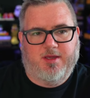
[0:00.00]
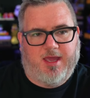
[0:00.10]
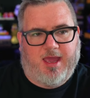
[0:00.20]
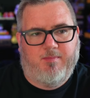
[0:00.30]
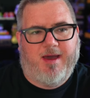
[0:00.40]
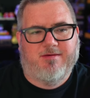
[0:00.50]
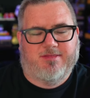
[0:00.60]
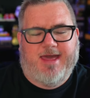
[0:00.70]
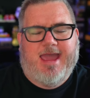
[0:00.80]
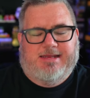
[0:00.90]
How
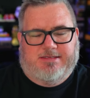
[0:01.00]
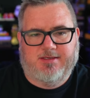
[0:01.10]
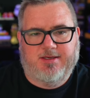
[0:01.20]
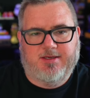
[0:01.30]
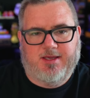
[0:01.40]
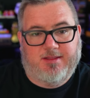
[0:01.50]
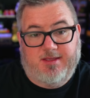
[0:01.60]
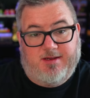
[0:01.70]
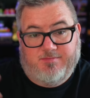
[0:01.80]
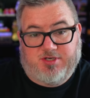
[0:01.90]
about that? And
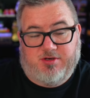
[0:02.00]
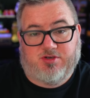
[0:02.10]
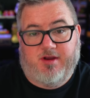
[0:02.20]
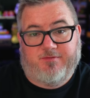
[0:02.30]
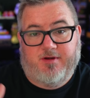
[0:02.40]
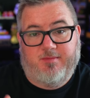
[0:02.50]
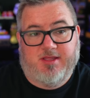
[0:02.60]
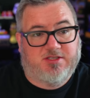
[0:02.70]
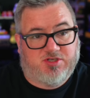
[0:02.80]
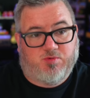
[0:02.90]
then I'm sure it's great for
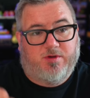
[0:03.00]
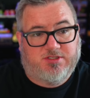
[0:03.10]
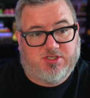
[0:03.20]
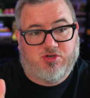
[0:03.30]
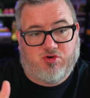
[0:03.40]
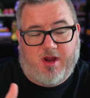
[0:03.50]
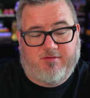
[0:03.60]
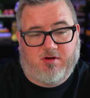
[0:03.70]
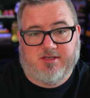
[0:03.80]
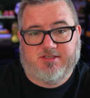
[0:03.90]
anybody that's just wanting to drive
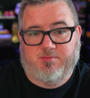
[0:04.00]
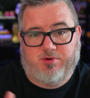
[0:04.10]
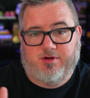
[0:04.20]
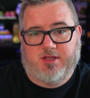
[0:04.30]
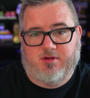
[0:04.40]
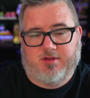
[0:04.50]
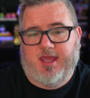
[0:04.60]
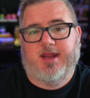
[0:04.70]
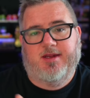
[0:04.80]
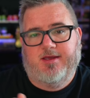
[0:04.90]
across the border to go to
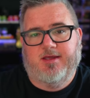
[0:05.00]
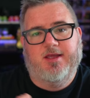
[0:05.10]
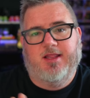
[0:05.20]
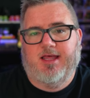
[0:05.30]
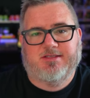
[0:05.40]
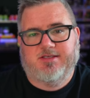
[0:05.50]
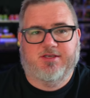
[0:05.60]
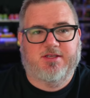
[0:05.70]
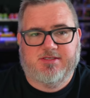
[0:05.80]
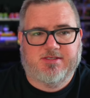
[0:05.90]
Canada. Lots of
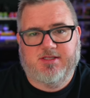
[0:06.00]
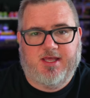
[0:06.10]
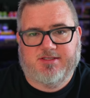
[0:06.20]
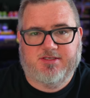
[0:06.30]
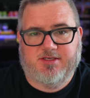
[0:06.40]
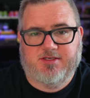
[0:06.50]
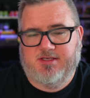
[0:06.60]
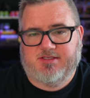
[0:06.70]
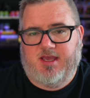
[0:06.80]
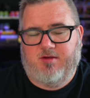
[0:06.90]

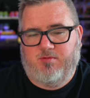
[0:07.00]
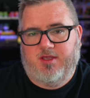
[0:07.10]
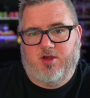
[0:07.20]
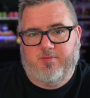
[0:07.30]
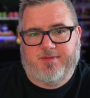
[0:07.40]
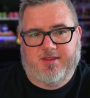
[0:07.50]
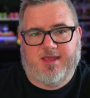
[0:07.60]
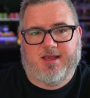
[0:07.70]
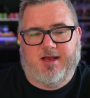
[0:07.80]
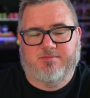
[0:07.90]
goodness. I really hope that
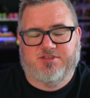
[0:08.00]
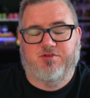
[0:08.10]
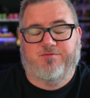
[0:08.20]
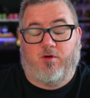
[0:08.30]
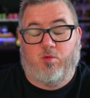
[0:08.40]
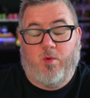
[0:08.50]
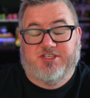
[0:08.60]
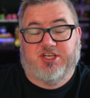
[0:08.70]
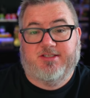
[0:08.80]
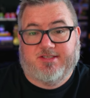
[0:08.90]
that comes to
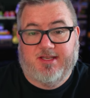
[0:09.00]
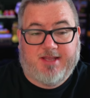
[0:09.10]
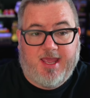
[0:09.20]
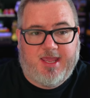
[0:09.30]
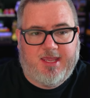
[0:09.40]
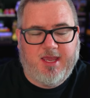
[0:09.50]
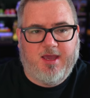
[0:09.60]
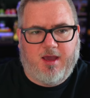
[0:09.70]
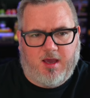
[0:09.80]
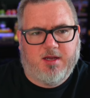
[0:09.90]
fruition today
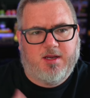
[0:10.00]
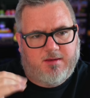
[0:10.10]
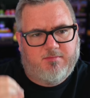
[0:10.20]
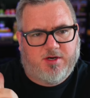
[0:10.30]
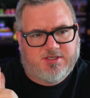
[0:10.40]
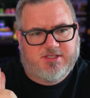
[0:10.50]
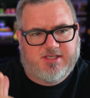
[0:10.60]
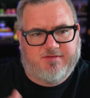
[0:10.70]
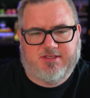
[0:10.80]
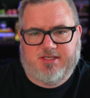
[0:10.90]
on March the
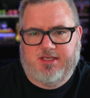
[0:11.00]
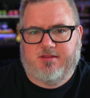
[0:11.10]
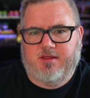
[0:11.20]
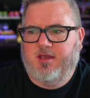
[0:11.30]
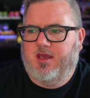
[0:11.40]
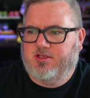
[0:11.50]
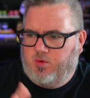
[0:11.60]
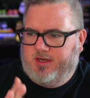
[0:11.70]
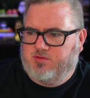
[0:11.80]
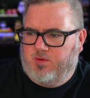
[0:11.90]
17th,
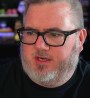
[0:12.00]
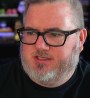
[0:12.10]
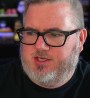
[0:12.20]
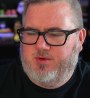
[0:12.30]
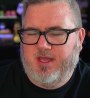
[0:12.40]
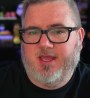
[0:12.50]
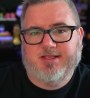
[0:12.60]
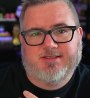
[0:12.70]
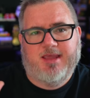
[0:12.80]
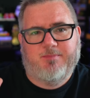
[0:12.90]
2022.
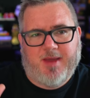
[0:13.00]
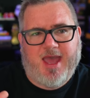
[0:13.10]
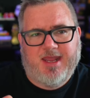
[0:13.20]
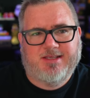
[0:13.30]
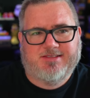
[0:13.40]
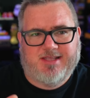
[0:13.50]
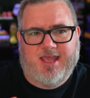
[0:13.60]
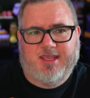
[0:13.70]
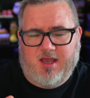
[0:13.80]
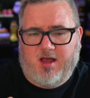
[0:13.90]
It's St. Patty's
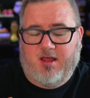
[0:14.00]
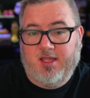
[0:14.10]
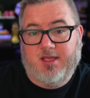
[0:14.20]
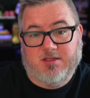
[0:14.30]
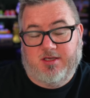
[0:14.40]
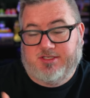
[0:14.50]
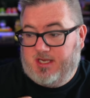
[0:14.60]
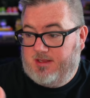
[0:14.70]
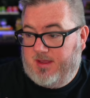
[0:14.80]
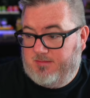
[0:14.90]
Day, y'all. Look,
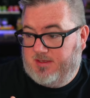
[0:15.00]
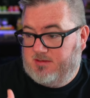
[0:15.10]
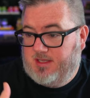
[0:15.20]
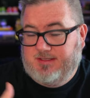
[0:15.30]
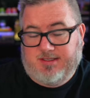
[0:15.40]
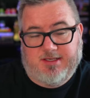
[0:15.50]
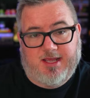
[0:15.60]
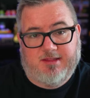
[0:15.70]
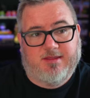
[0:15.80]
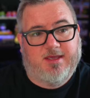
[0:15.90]
Jenny made me do that
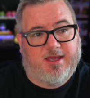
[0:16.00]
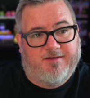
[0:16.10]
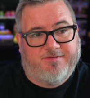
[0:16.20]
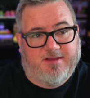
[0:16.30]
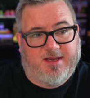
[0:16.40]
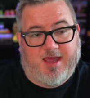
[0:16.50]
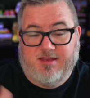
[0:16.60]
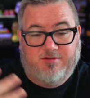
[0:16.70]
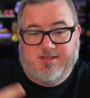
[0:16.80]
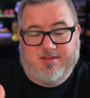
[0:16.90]
DNA thing. I found out. I
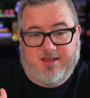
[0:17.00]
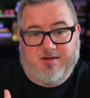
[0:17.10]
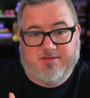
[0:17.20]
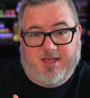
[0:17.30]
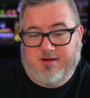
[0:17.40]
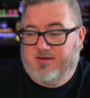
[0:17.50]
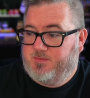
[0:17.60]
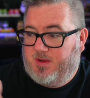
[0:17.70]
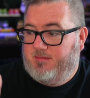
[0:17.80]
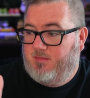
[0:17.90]
used to think I was Irish,
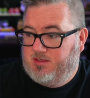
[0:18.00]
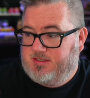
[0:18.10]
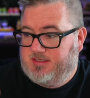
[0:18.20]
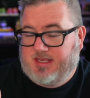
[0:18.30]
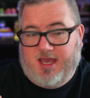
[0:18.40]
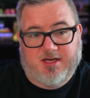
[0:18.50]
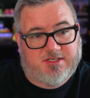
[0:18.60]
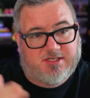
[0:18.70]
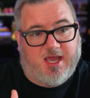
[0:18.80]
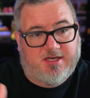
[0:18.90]
but I'm mostly
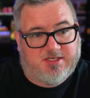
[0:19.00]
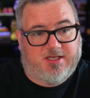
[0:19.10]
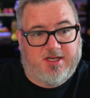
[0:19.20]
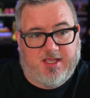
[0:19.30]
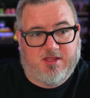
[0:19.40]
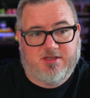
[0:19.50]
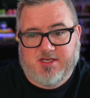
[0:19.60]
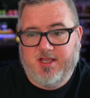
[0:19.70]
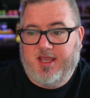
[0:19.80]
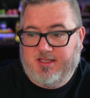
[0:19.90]
Scottish and
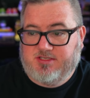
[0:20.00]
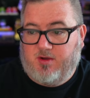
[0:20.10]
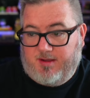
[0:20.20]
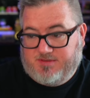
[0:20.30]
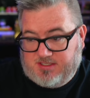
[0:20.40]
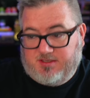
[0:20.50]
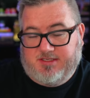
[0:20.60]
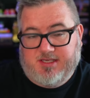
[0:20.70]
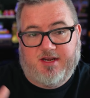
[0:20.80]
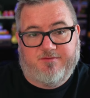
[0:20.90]
English. And so I'm still
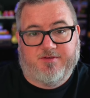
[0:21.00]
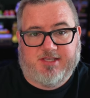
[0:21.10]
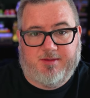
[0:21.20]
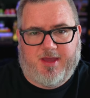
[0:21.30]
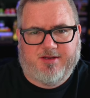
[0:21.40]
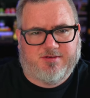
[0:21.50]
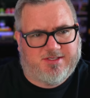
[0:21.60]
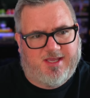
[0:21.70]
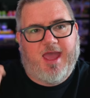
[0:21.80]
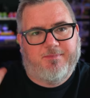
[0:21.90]
excited for St.
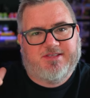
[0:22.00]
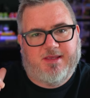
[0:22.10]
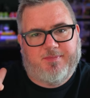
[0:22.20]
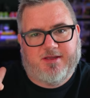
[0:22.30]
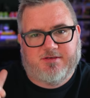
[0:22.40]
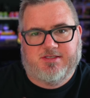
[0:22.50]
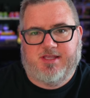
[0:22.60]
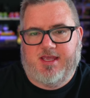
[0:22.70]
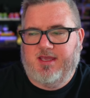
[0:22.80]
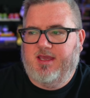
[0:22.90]
Patrick's Day. Happy St. Patrick's
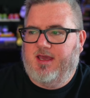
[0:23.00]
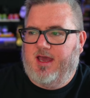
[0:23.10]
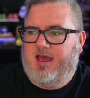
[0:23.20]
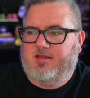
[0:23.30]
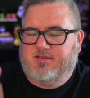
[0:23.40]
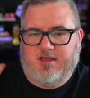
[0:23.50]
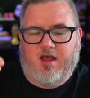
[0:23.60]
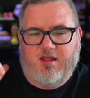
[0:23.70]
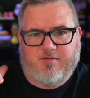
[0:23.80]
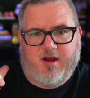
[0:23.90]
Day to
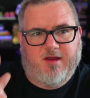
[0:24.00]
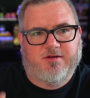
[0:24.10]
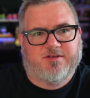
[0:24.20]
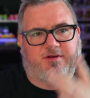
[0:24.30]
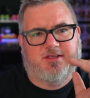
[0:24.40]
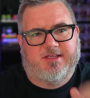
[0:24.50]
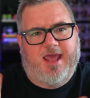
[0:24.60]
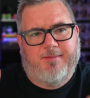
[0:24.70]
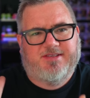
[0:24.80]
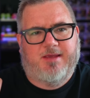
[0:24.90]
all of our Irish friends. And
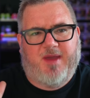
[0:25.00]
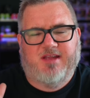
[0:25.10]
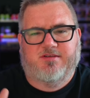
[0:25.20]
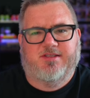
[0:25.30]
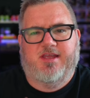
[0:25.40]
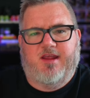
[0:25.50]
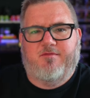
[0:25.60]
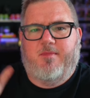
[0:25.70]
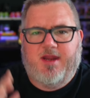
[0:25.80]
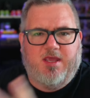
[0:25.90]
happy St. Patrick's Day to
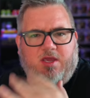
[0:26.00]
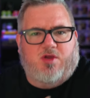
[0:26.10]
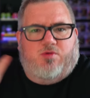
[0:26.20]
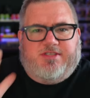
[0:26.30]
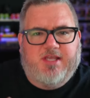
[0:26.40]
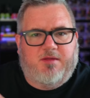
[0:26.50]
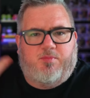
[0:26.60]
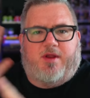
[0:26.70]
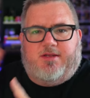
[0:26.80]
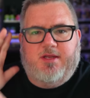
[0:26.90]
everybody who's
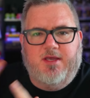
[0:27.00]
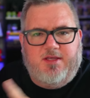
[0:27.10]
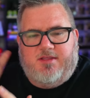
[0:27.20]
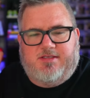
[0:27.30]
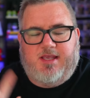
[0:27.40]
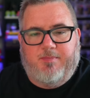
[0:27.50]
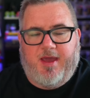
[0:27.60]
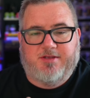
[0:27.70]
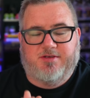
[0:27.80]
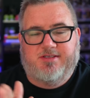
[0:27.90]
celebrating the St.
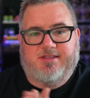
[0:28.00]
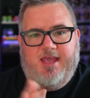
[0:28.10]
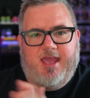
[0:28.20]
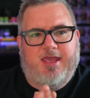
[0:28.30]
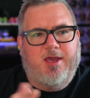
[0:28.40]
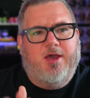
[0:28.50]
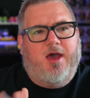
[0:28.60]
Patrick's Day.